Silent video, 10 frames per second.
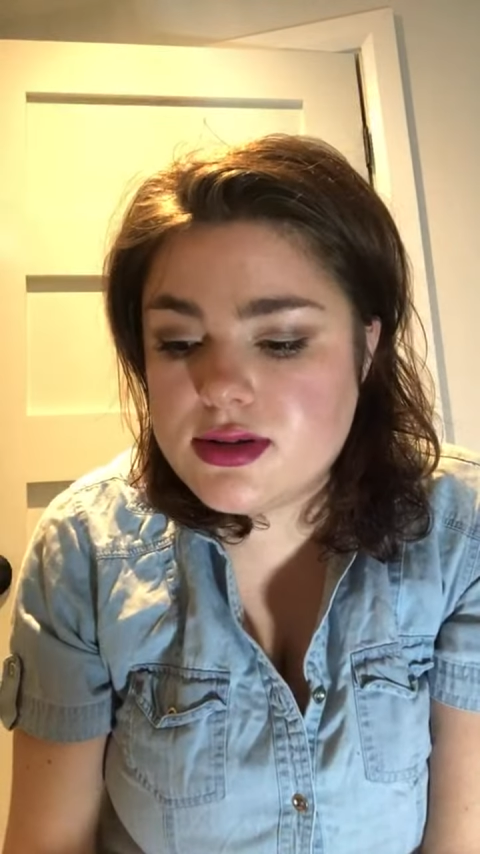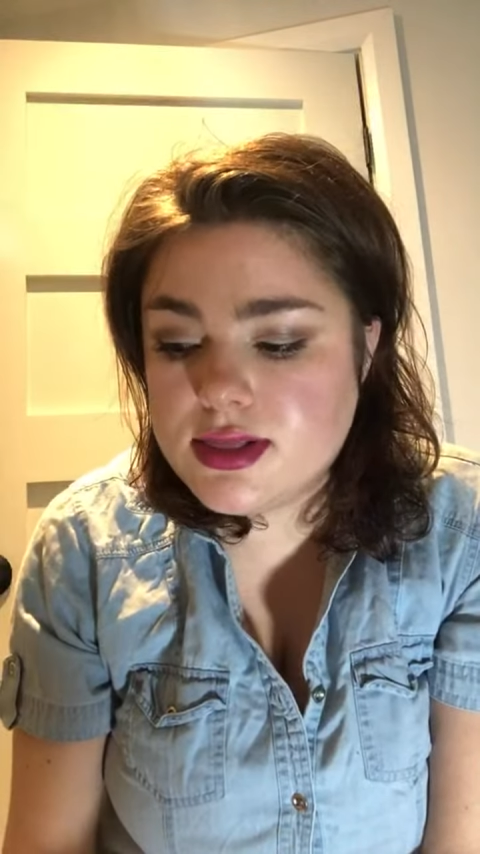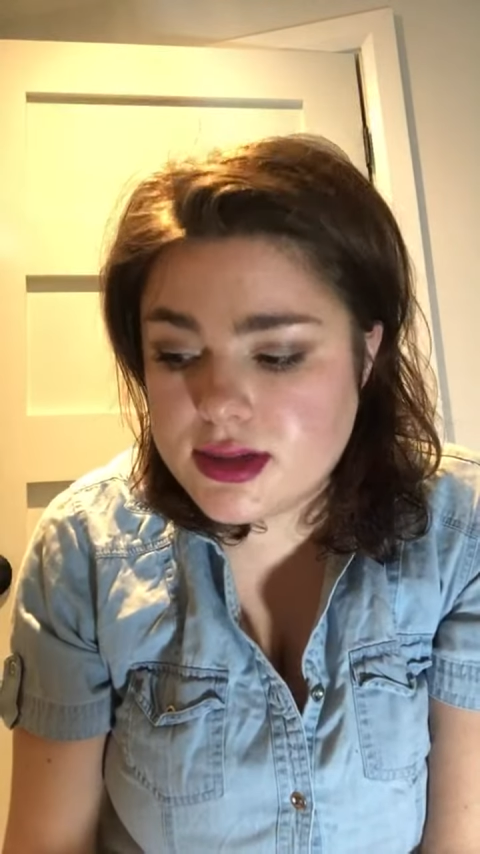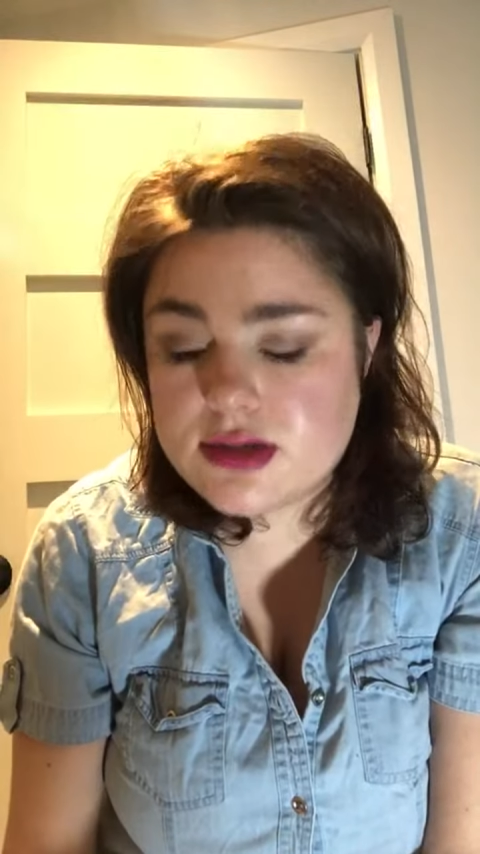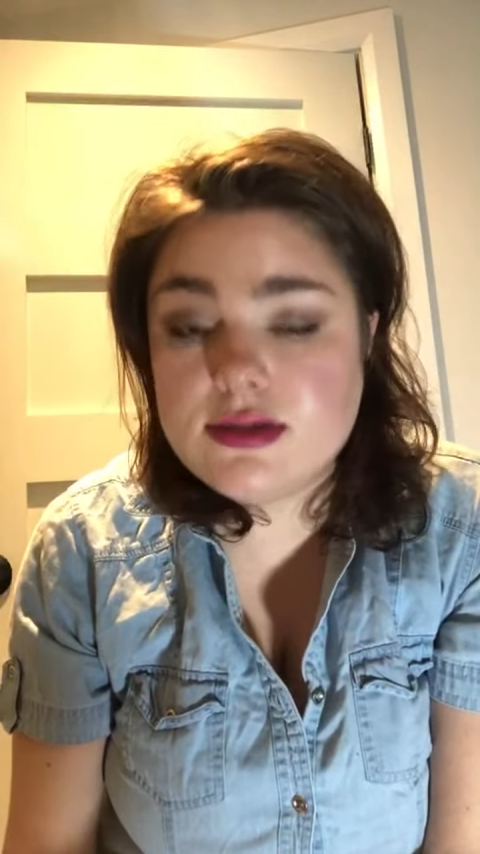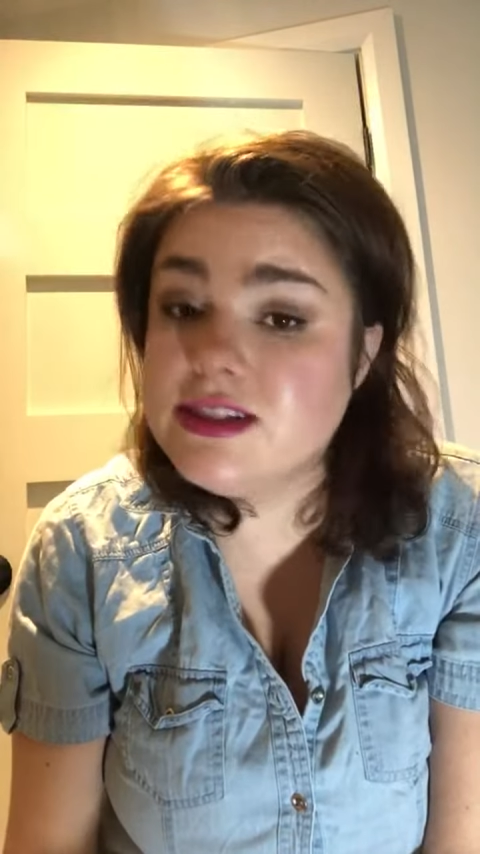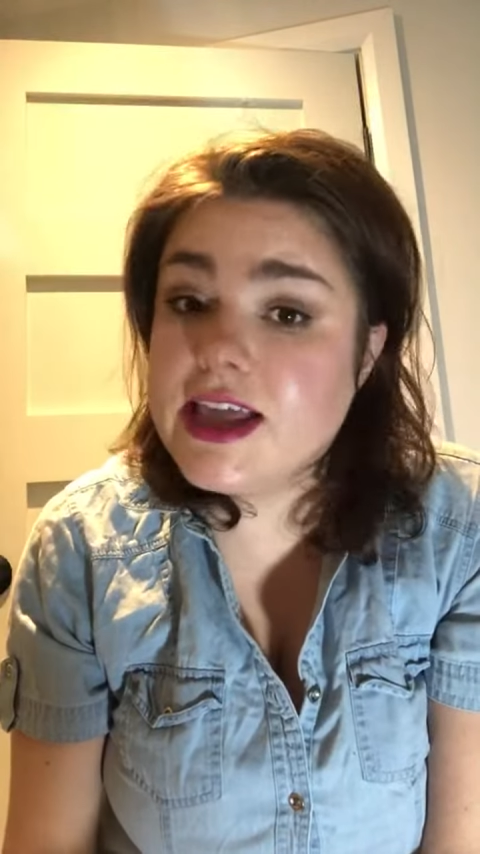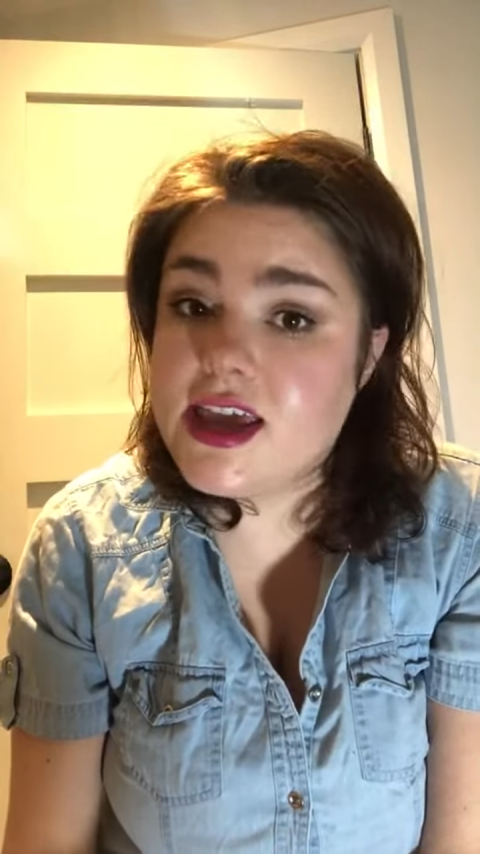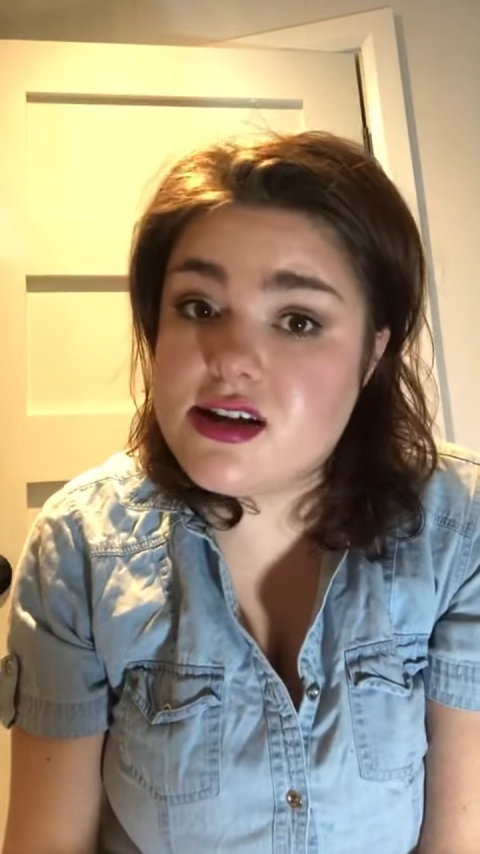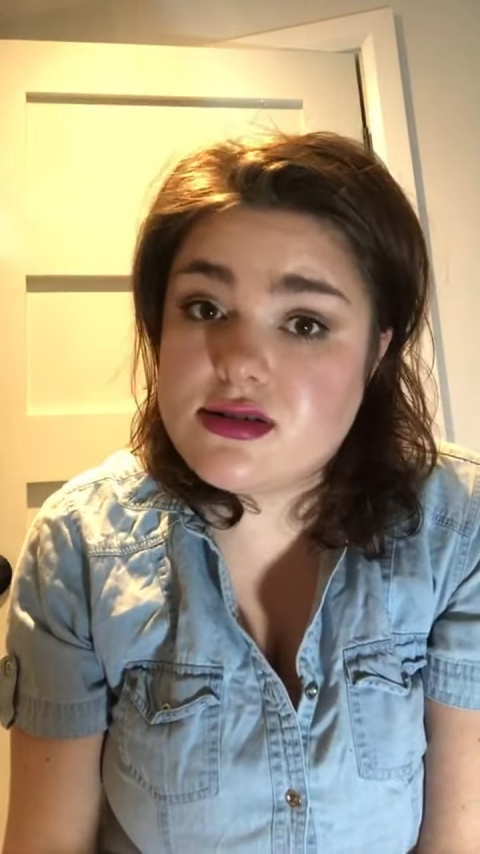little
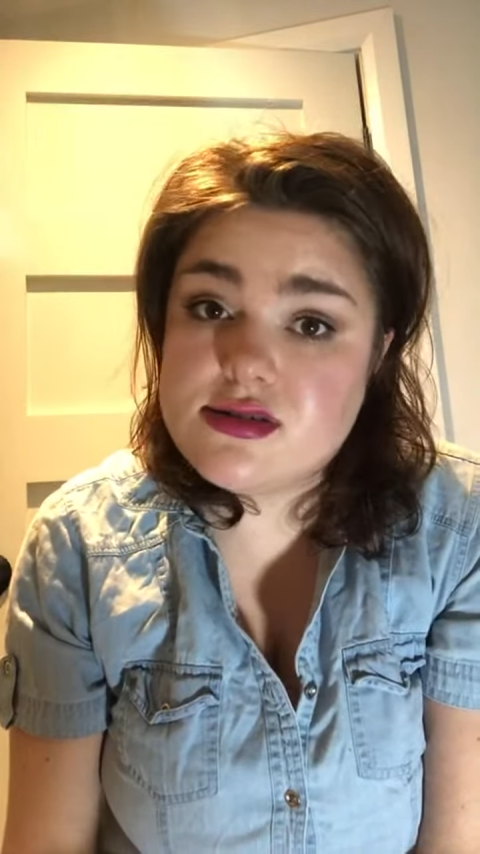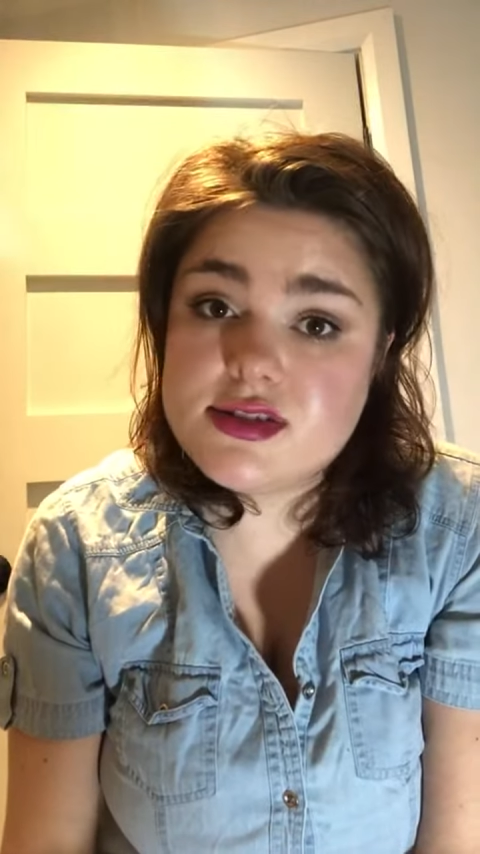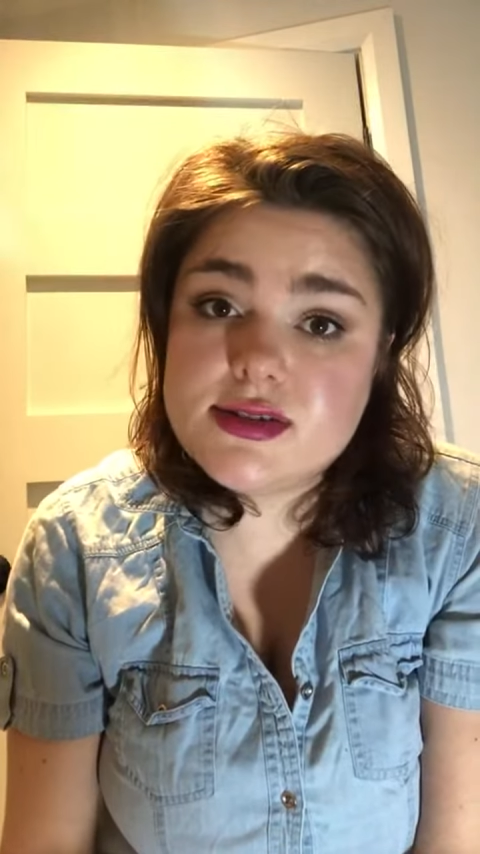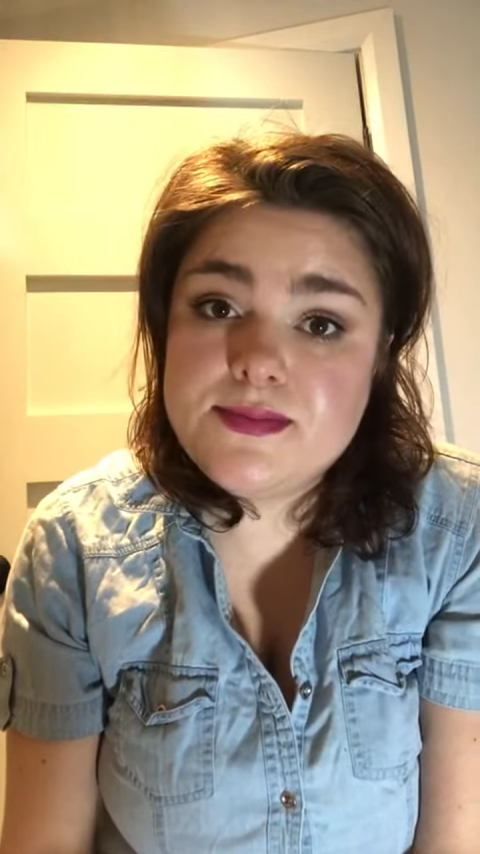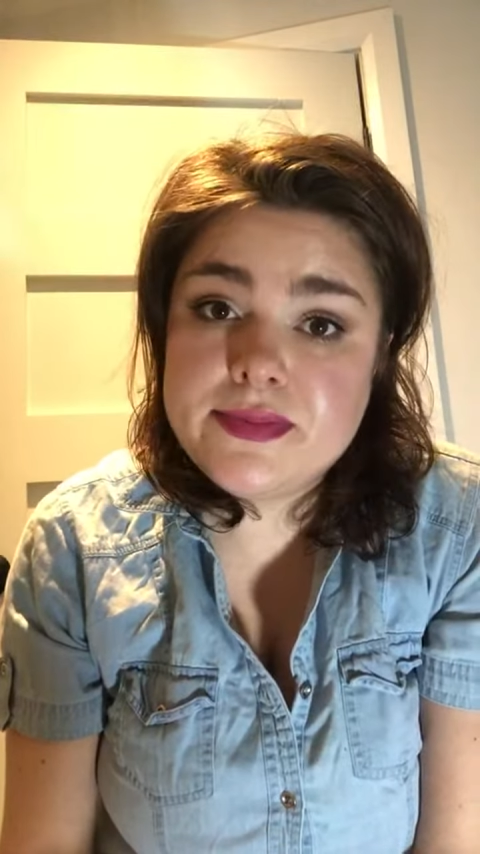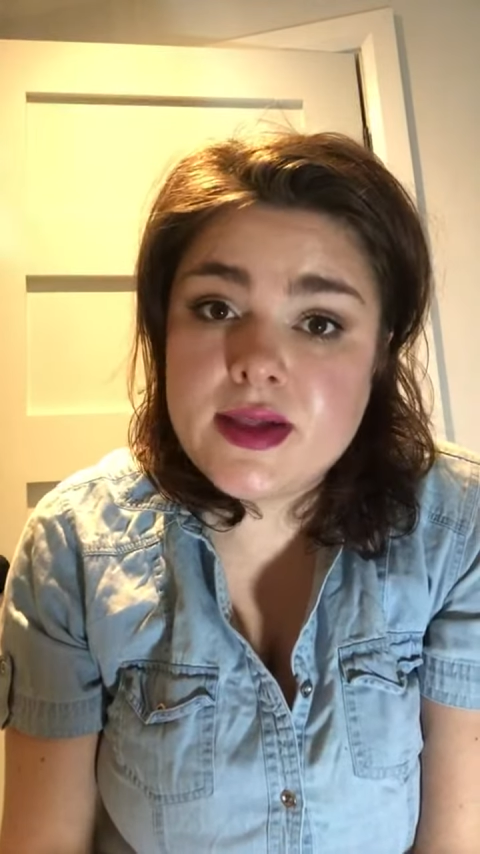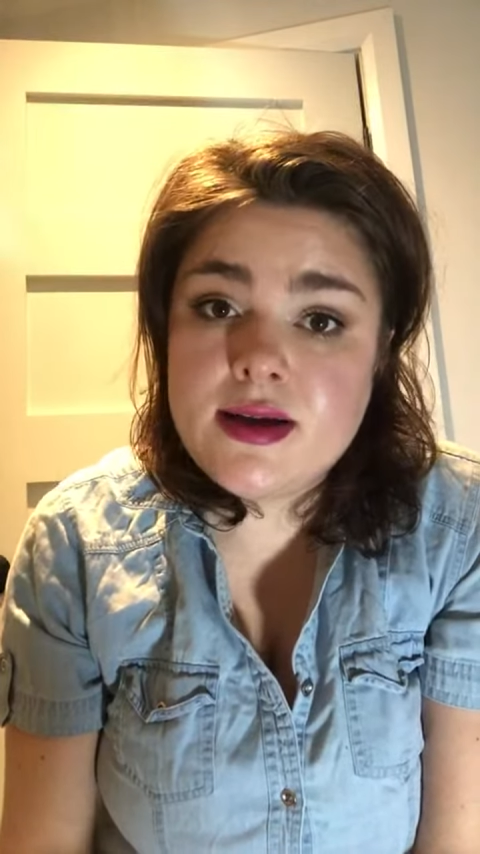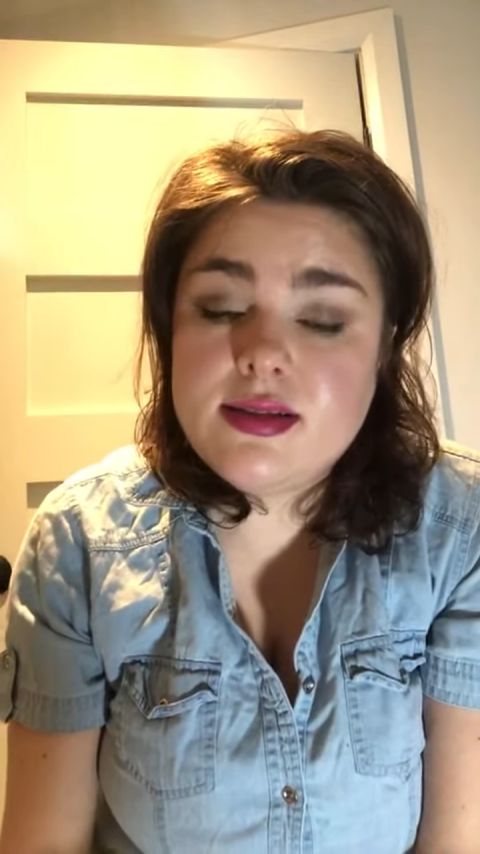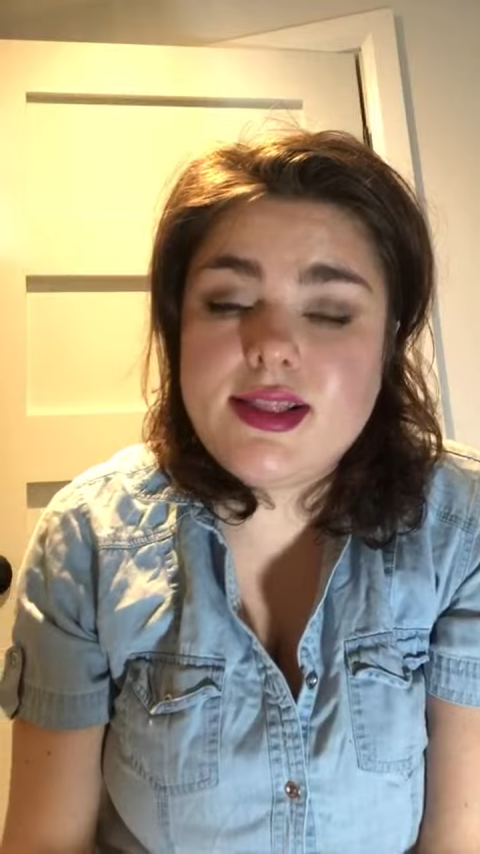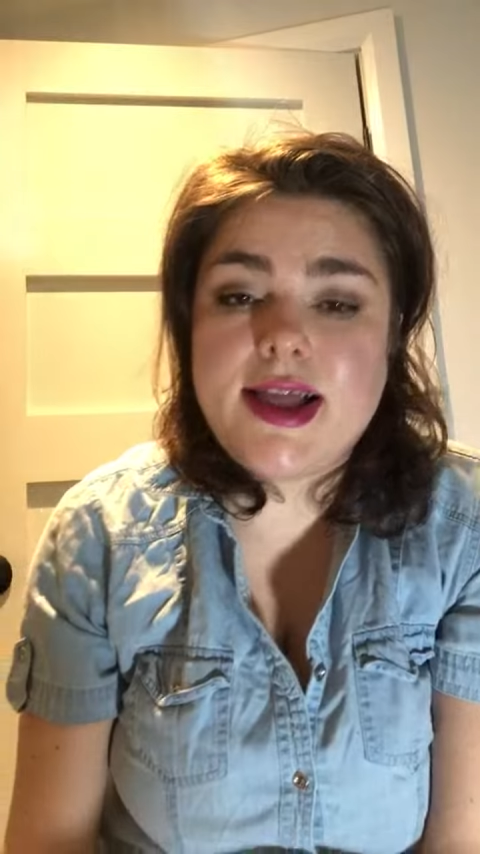layers.
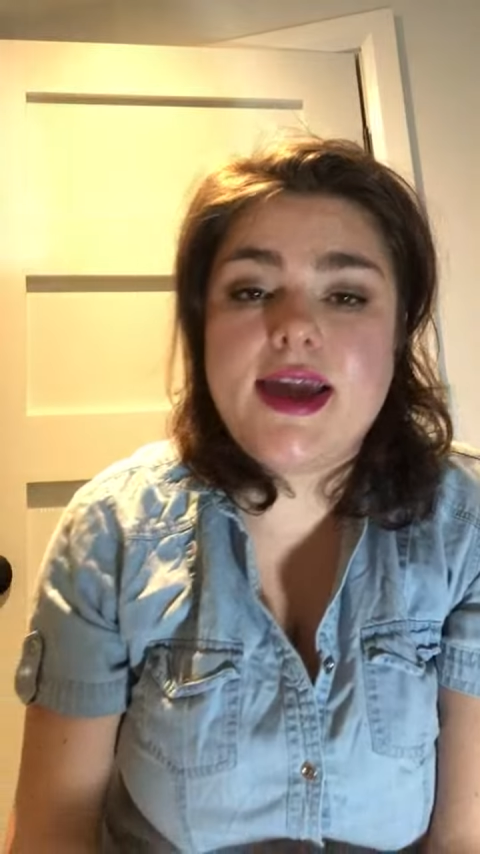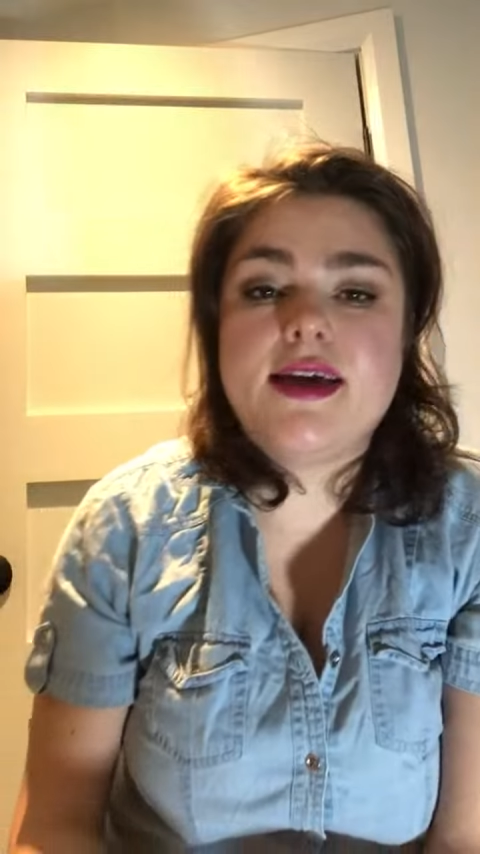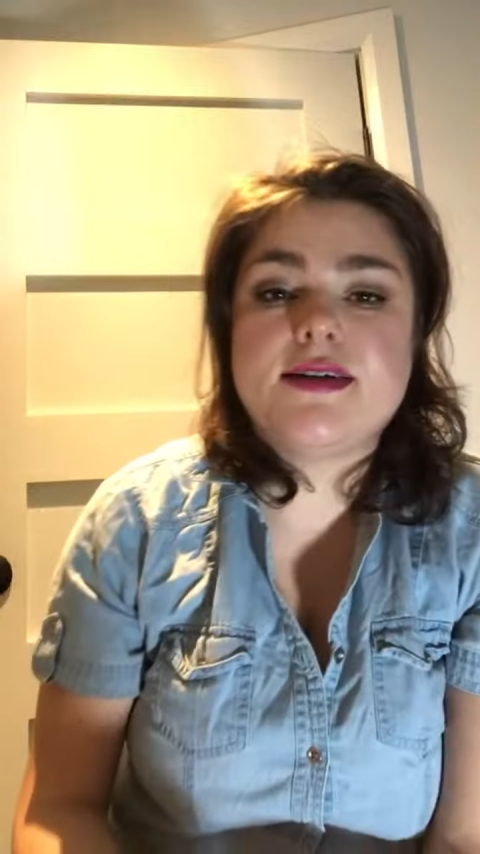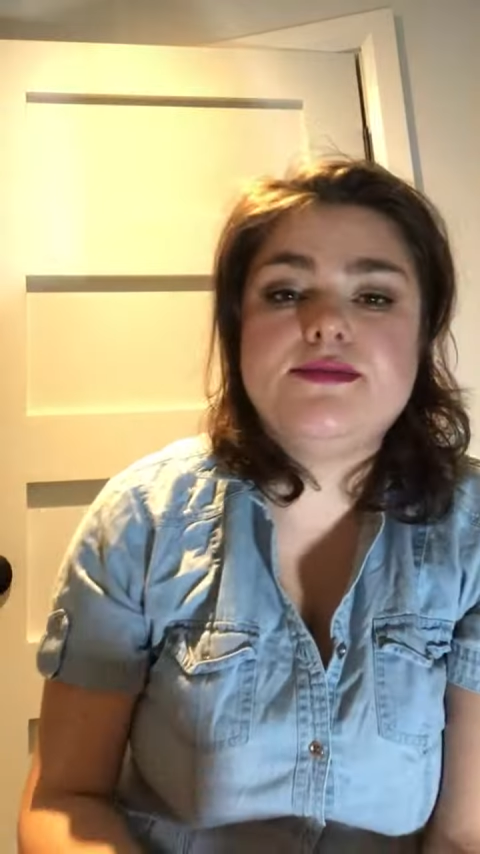Like,